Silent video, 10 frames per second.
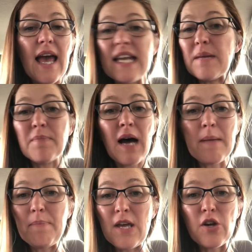And it
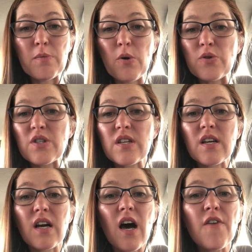might be your most
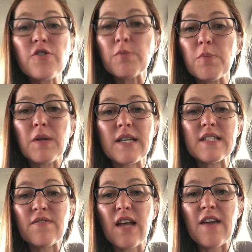comfortable
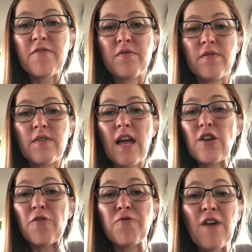place of life and
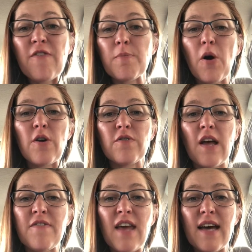your favorite part of
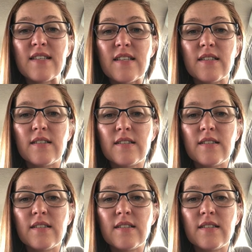life yet.